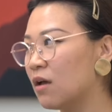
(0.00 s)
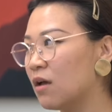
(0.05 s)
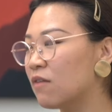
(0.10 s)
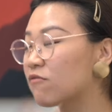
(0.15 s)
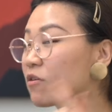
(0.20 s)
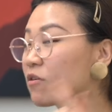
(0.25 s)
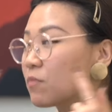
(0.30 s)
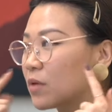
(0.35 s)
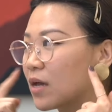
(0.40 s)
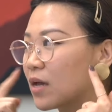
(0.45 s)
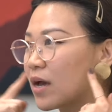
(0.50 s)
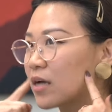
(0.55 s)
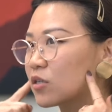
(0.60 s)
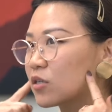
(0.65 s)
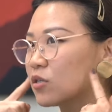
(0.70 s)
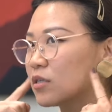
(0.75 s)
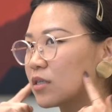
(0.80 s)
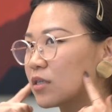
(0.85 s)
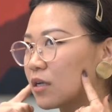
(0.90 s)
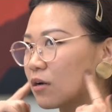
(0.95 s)
For me, I
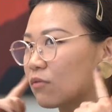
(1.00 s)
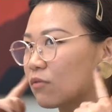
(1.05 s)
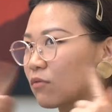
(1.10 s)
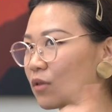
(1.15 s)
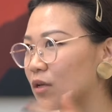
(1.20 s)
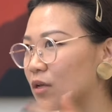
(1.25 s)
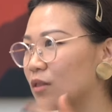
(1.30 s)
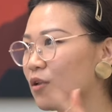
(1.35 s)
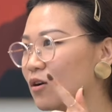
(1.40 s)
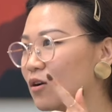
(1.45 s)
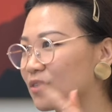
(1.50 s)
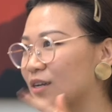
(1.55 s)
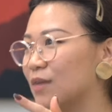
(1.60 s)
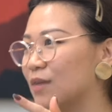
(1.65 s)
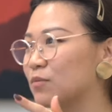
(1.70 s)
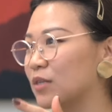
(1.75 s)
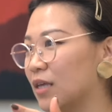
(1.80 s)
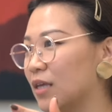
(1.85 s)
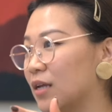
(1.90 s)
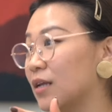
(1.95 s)
actually take a really long time
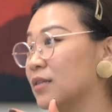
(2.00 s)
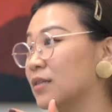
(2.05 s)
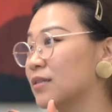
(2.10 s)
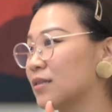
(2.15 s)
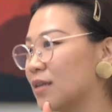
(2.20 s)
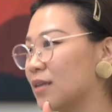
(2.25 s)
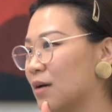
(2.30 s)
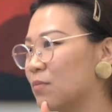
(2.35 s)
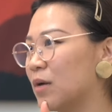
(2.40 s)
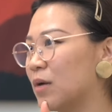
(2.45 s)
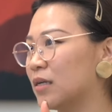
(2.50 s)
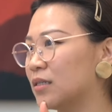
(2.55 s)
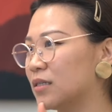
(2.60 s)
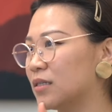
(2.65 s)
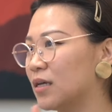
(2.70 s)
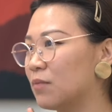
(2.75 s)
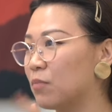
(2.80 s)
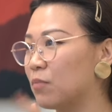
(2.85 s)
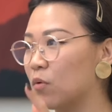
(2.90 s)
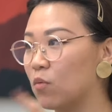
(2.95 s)
to get into that
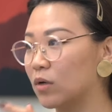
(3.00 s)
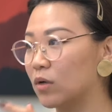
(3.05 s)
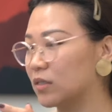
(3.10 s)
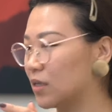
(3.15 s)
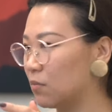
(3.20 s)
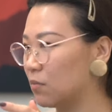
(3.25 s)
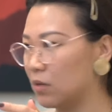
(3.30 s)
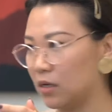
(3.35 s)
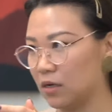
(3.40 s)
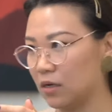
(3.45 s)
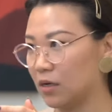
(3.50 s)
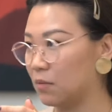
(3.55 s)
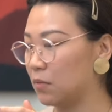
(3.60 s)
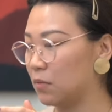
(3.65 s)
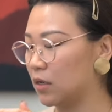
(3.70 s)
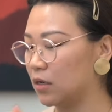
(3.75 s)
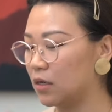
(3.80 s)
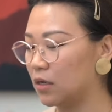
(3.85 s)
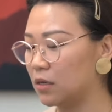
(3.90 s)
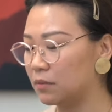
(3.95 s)
mindset, but once I'm in it, I'm
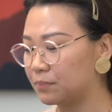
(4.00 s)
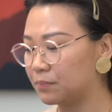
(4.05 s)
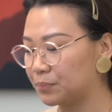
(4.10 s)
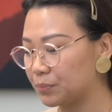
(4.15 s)
in it.